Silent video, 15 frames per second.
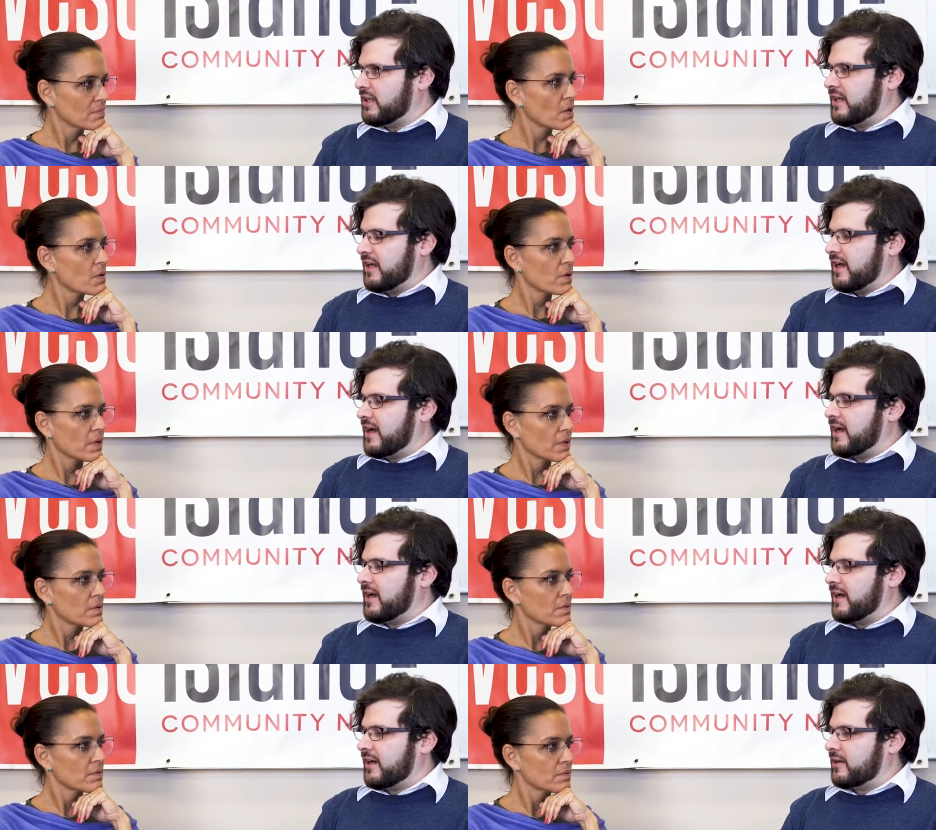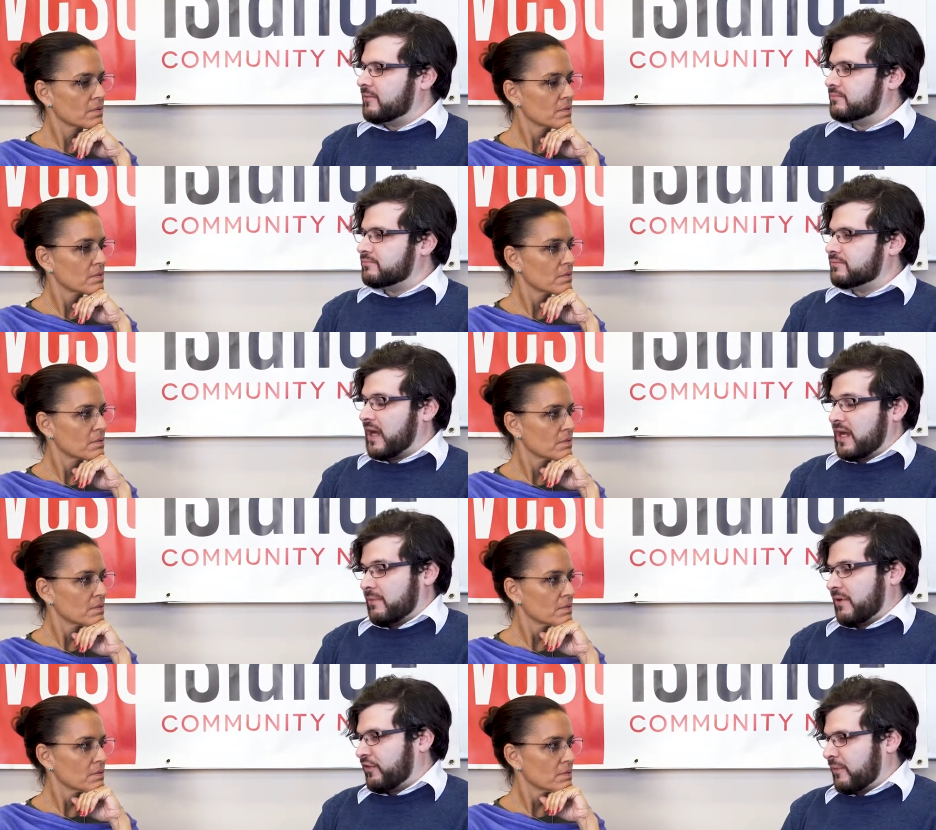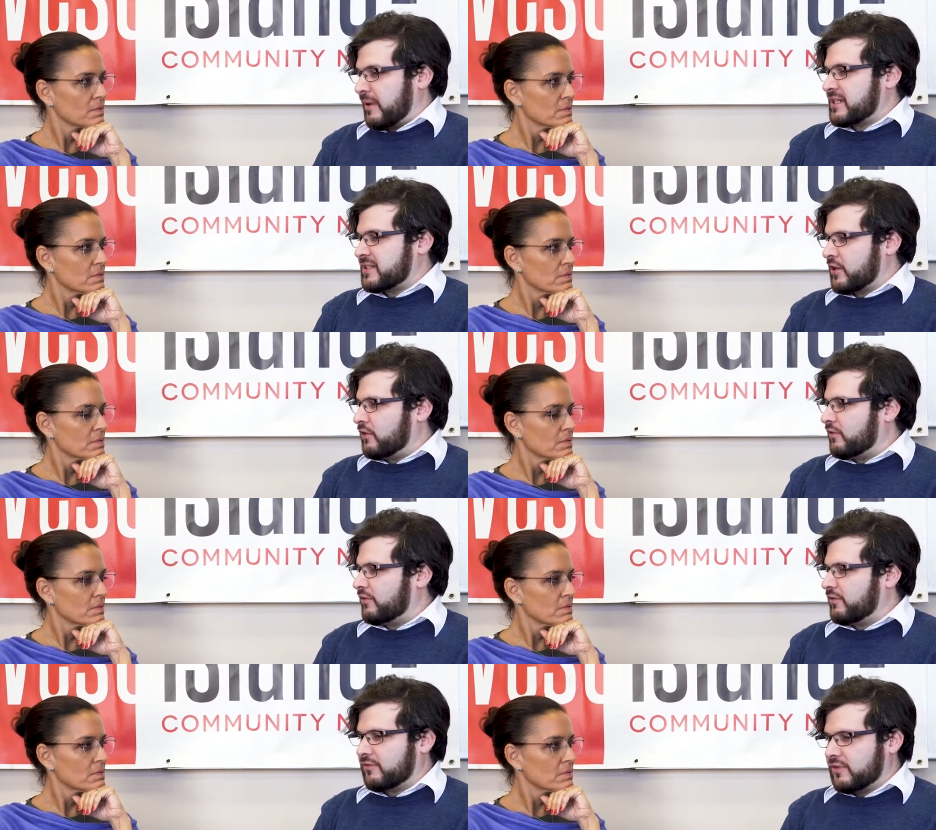Speaker 1: Okay. Um, and for
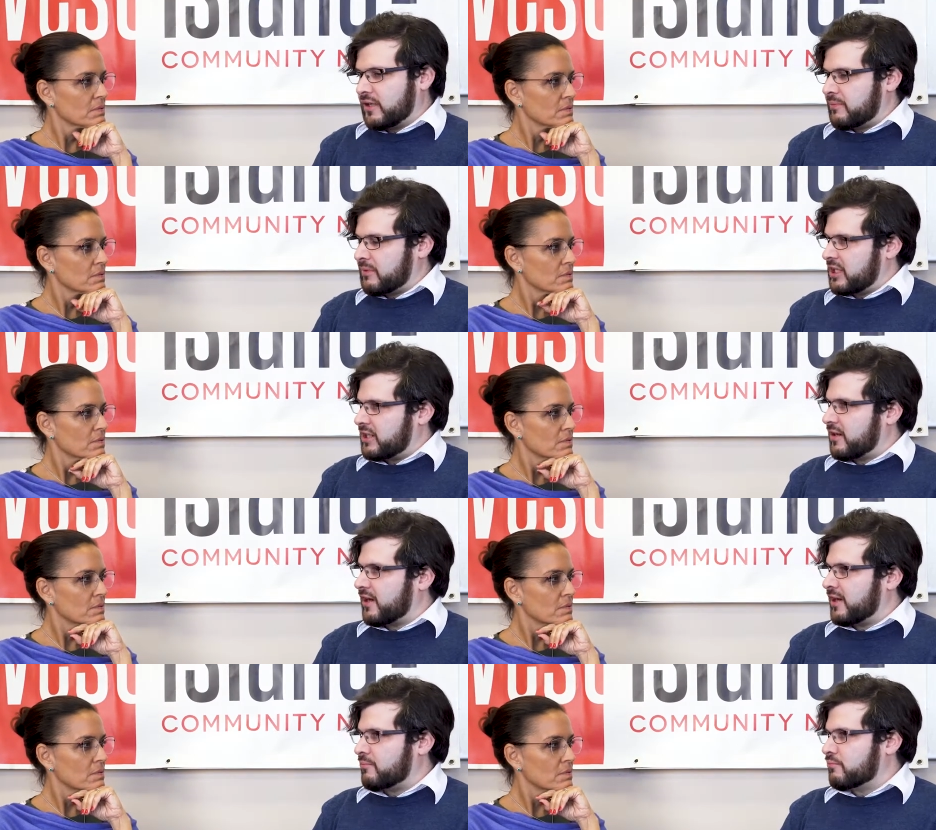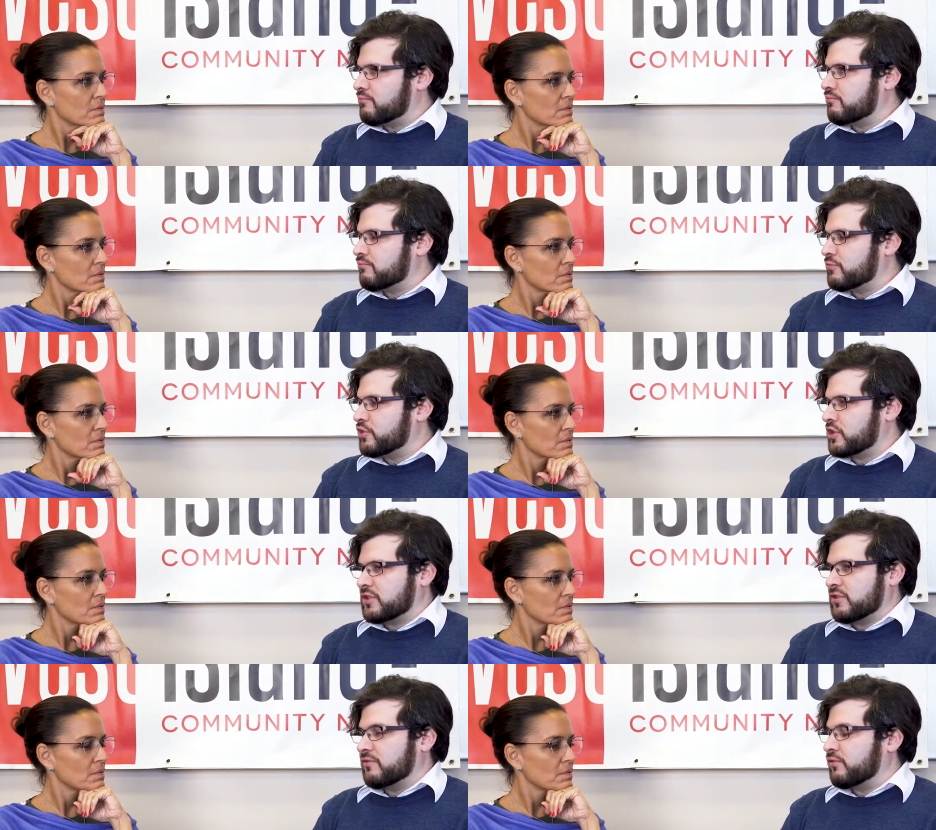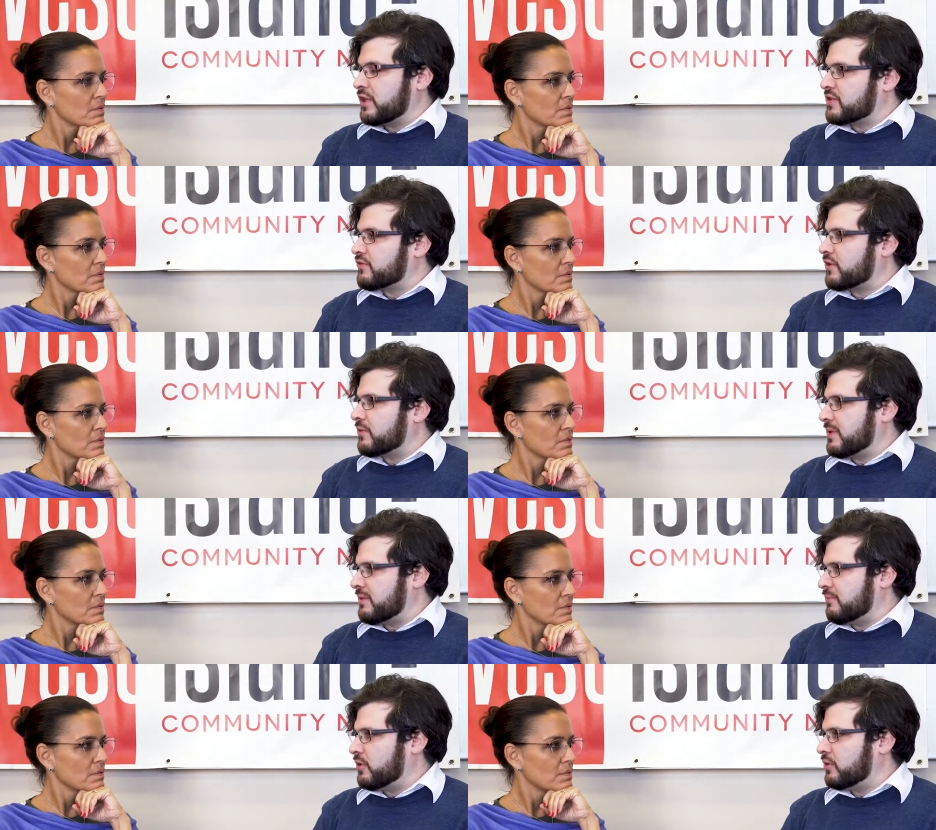myself, I mean, I'm just a voice for the
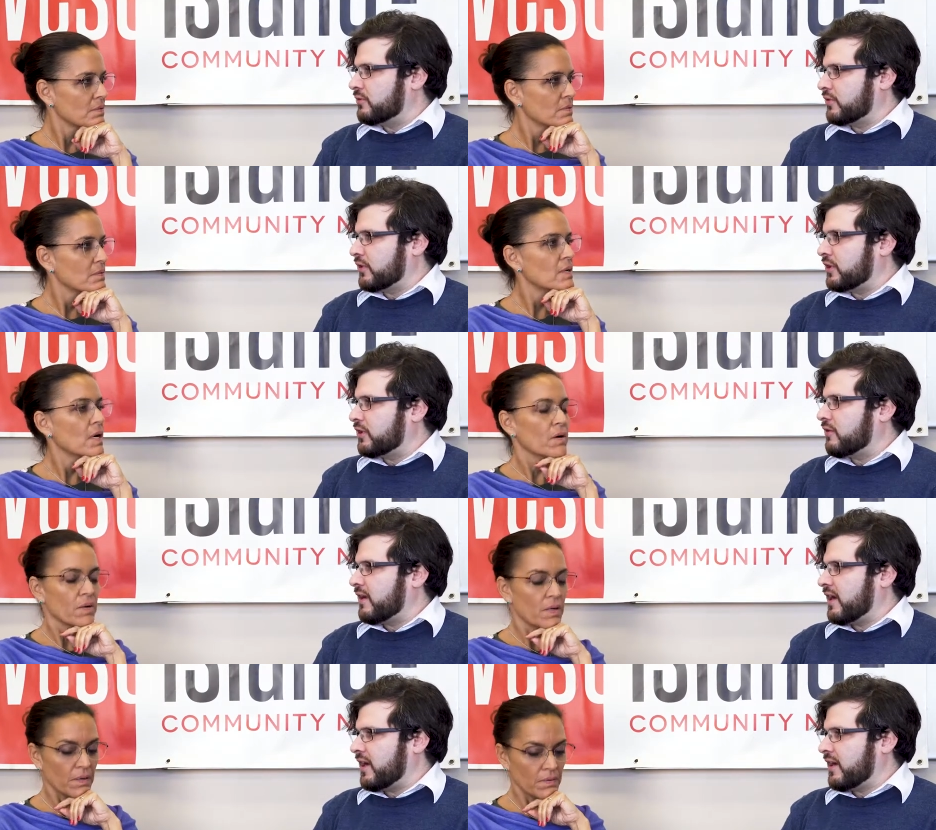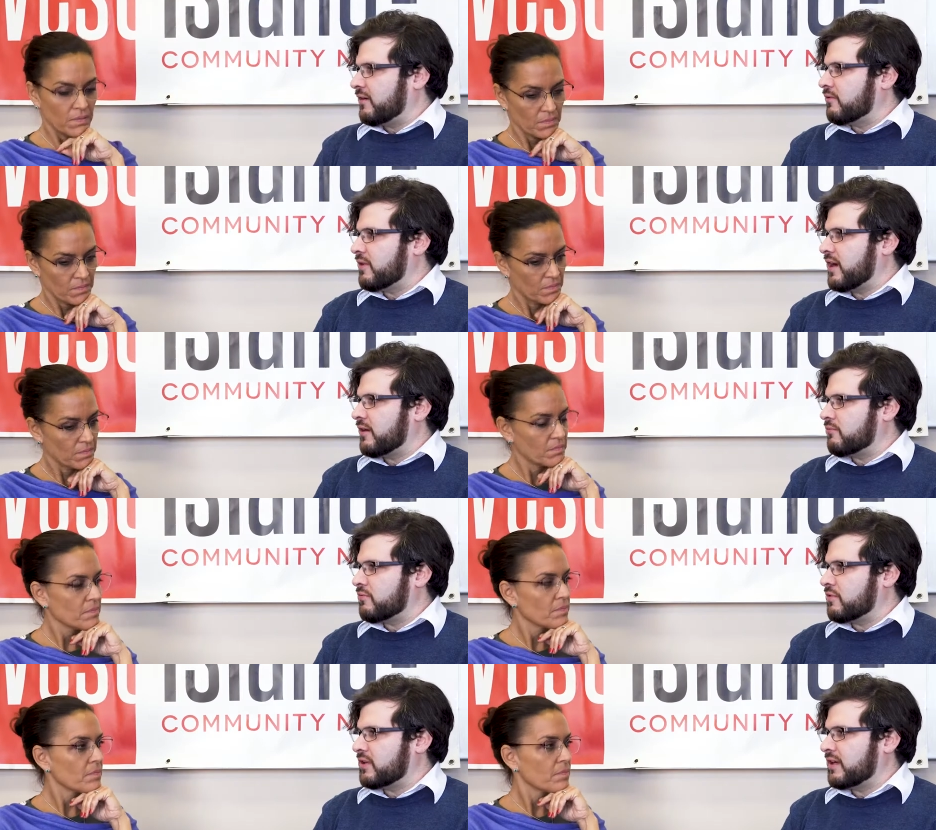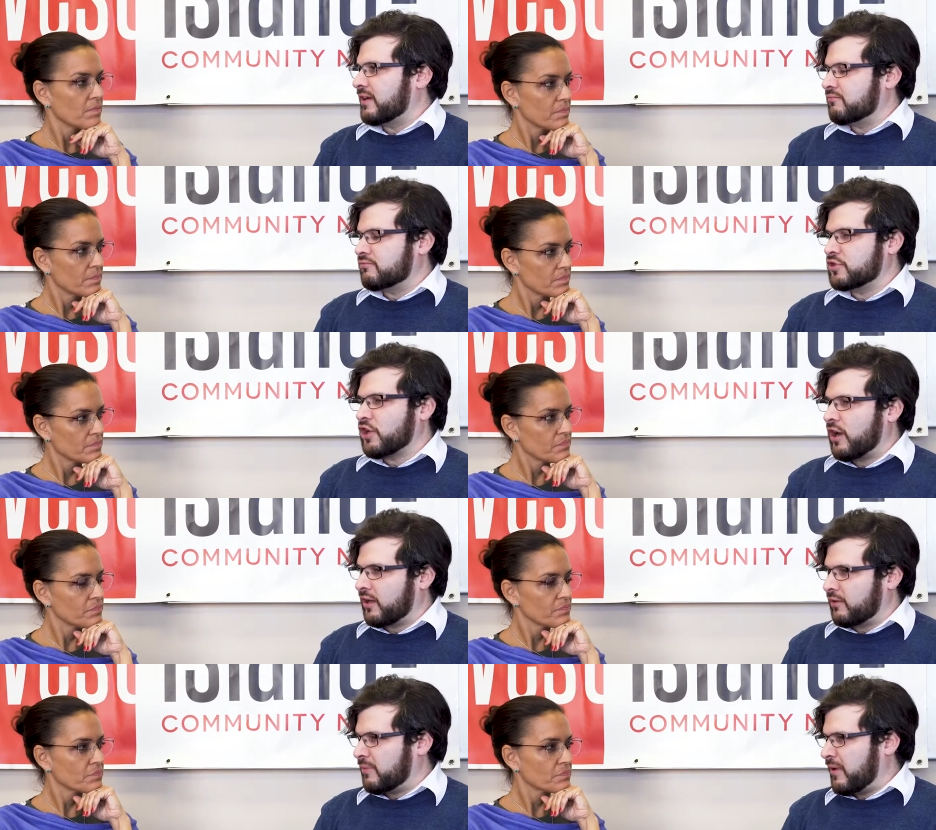people. You know, okay. I, I, I
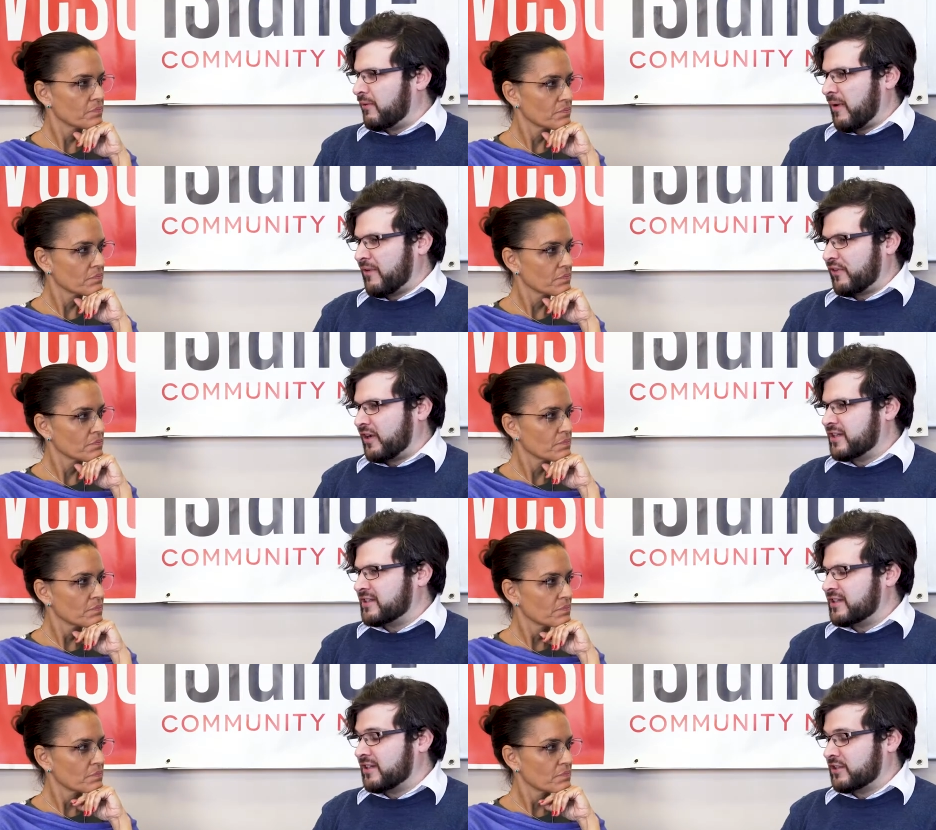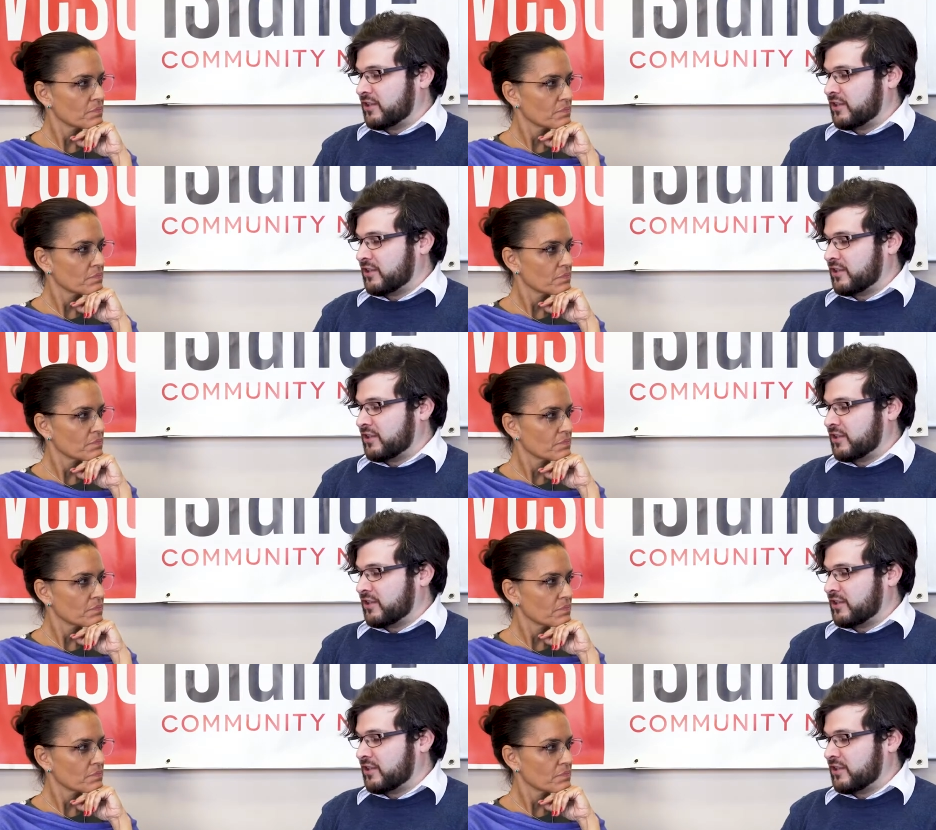talk about my friend. I